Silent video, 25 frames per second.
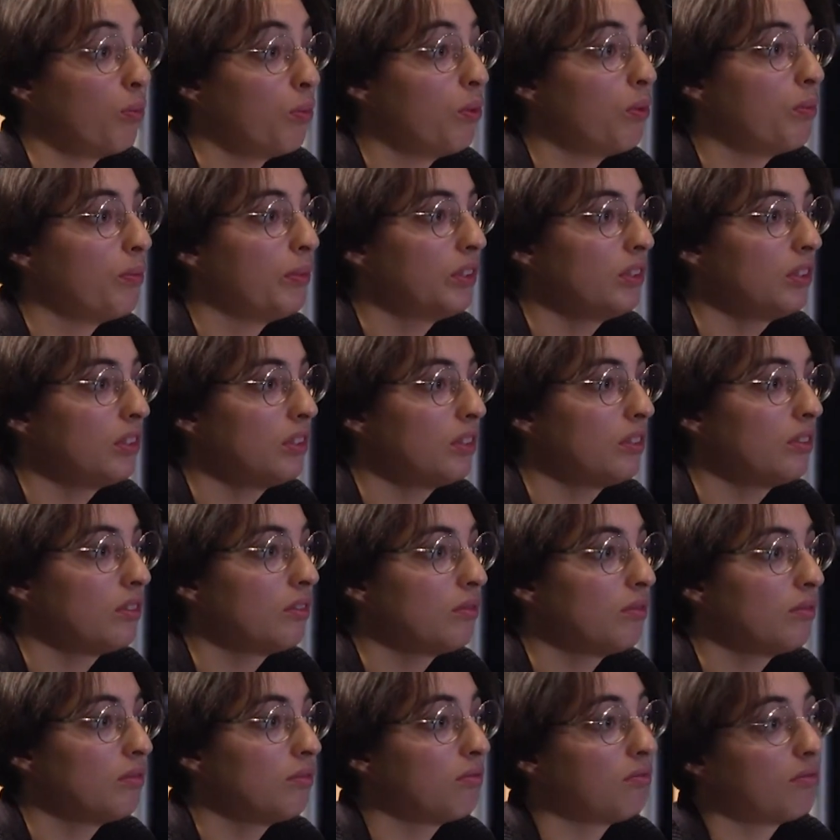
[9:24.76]
women
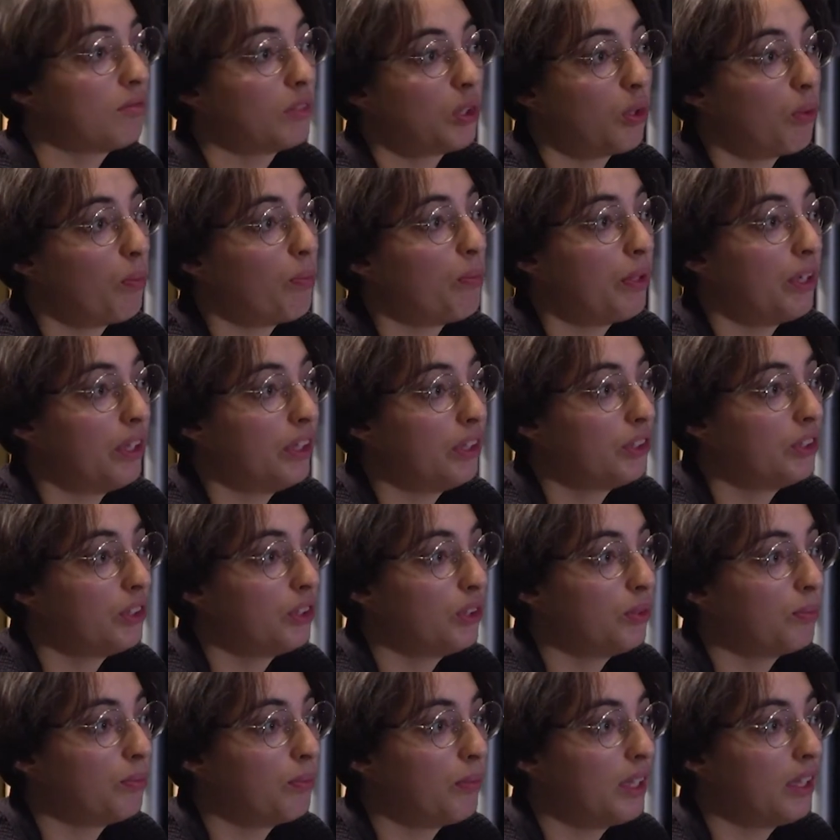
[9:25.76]
compared
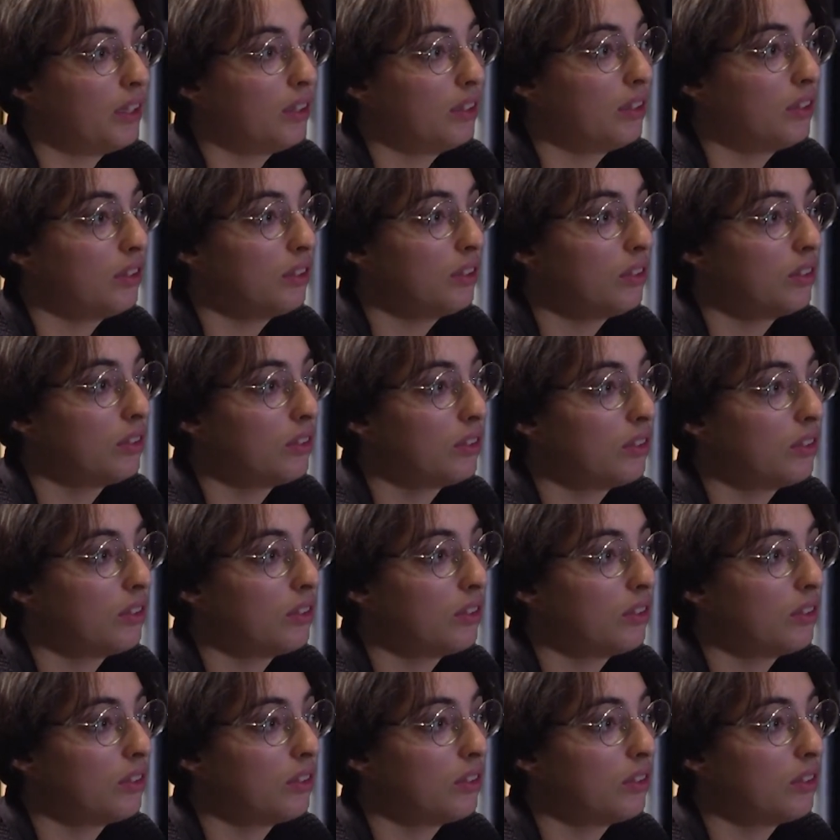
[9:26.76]
to men?